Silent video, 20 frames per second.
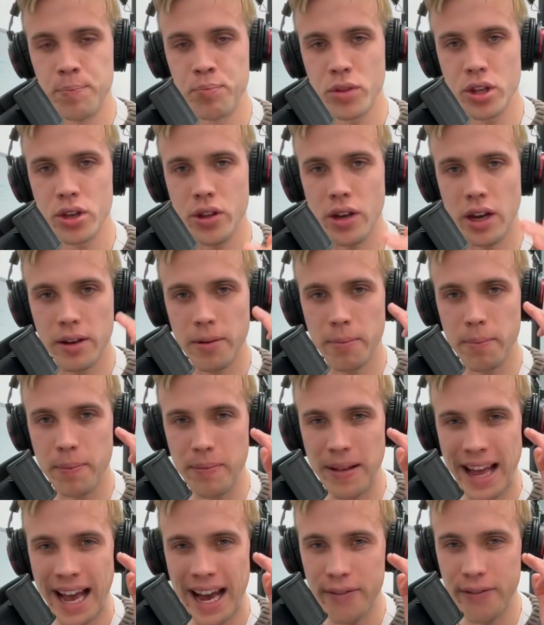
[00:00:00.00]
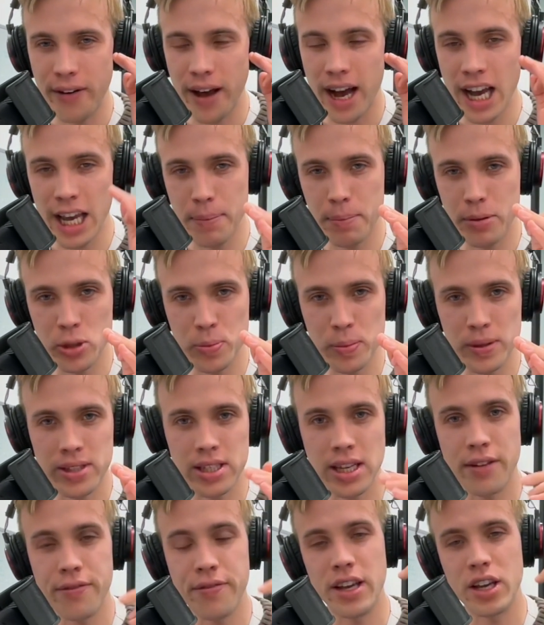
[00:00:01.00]
you need to have
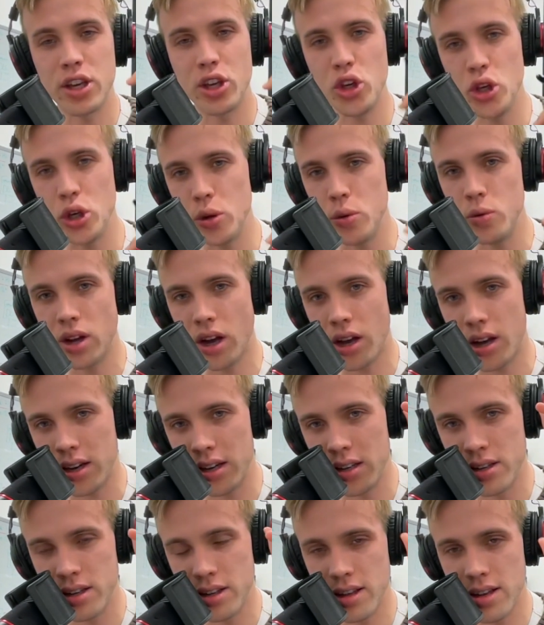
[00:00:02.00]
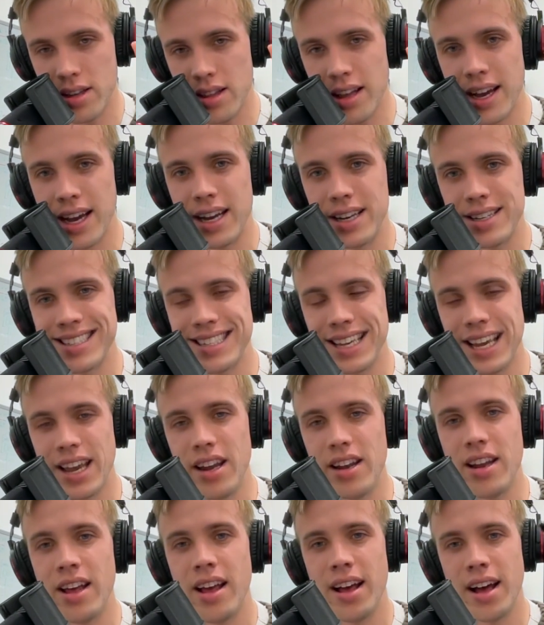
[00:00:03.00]
hyper-specific, you talking to the client
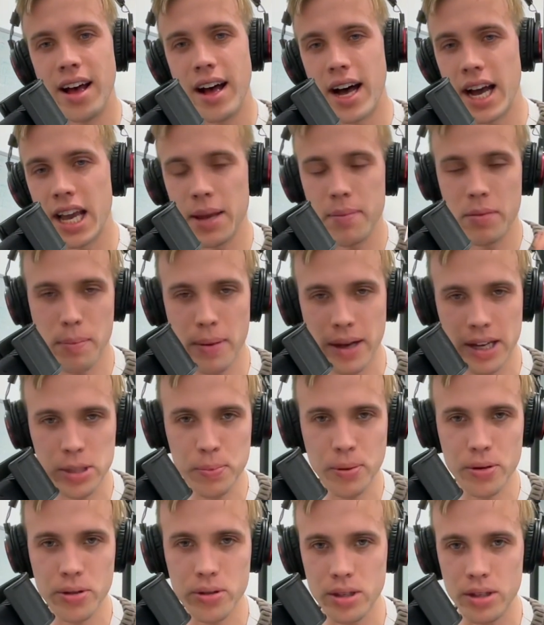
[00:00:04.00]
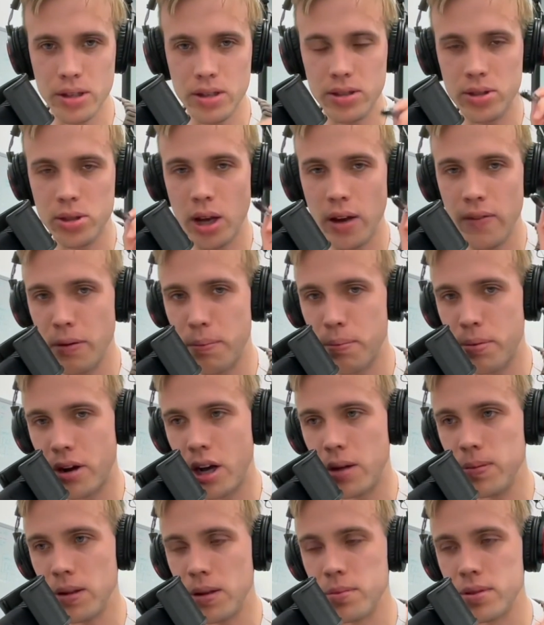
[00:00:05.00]
saying, I am the best person to solve the
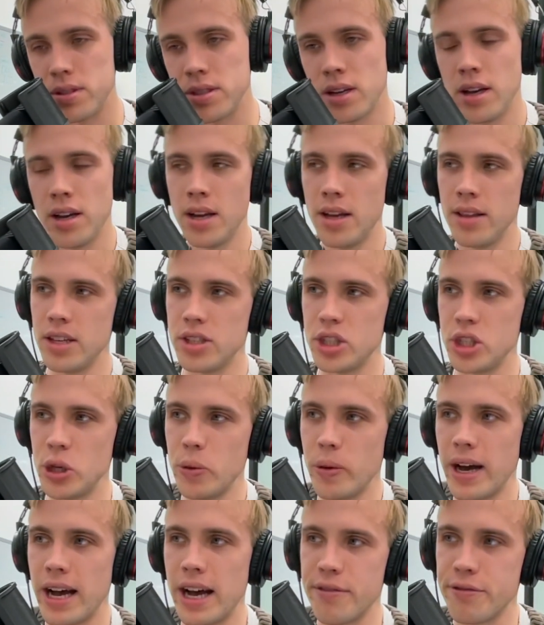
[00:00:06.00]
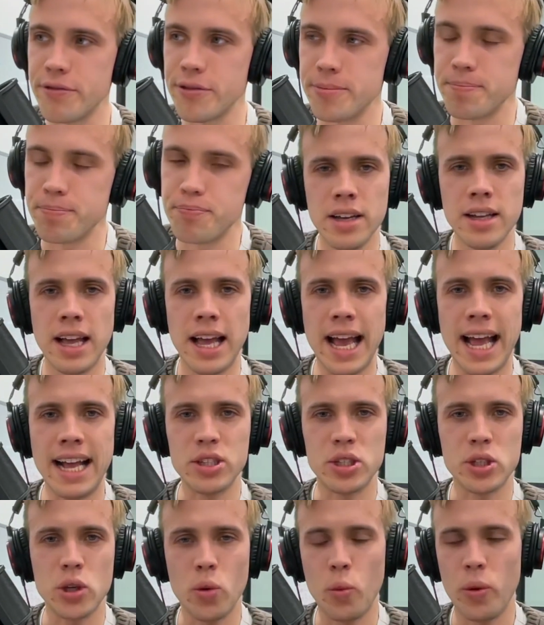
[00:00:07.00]
problems that you have.
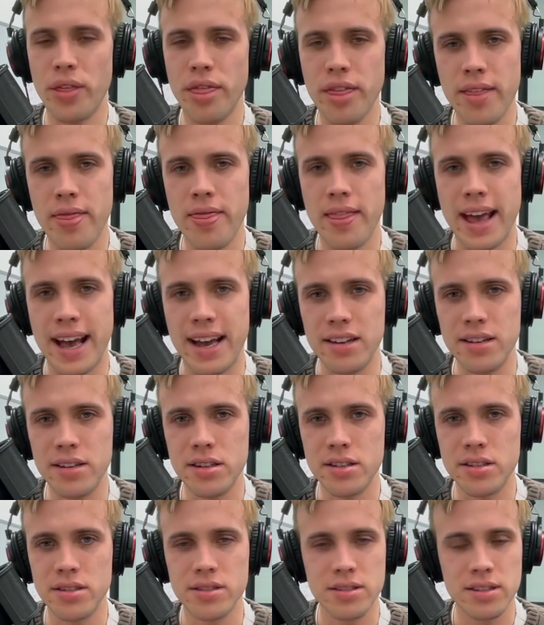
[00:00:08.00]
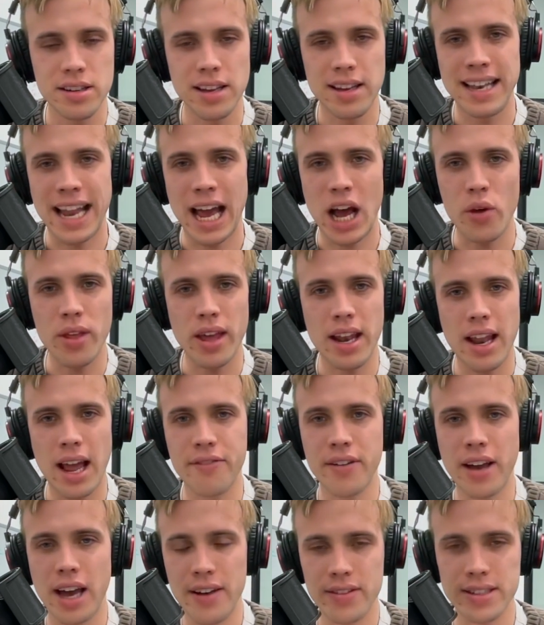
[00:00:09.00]
And so within that, now that
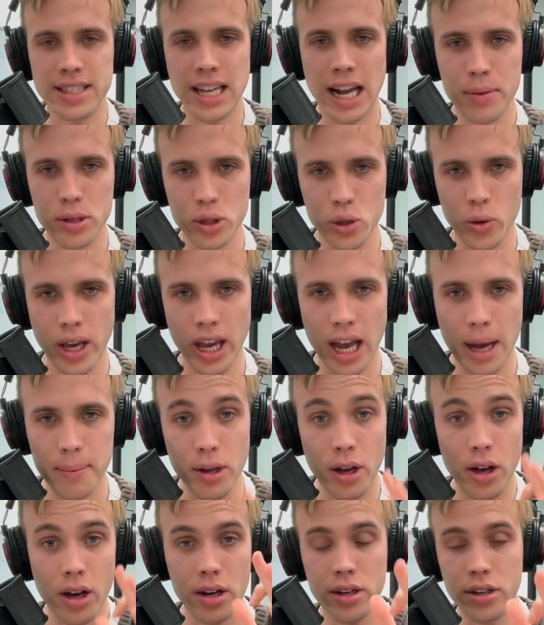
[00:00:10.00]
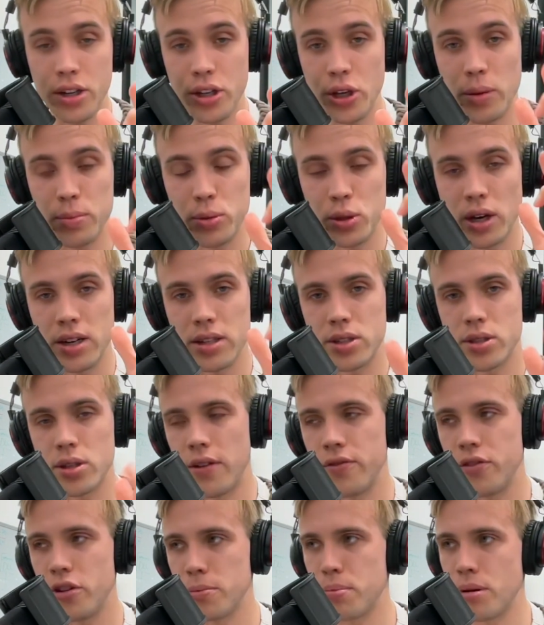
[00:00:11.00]
I've kind of established, okay, I'm talking to you, I'm trying to
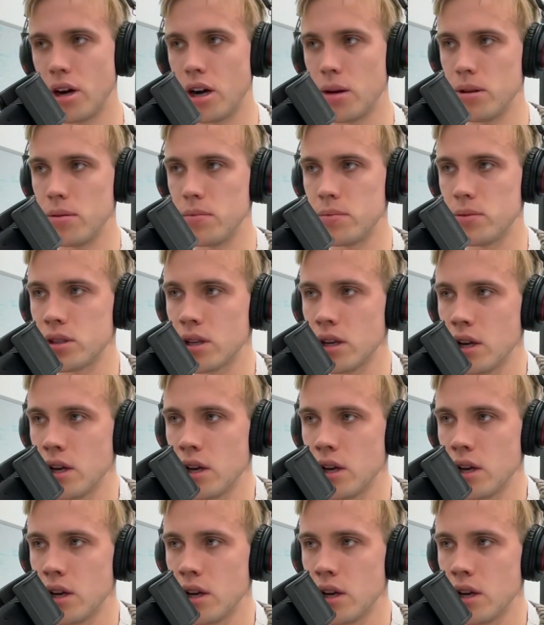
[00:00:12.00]
solve your problems,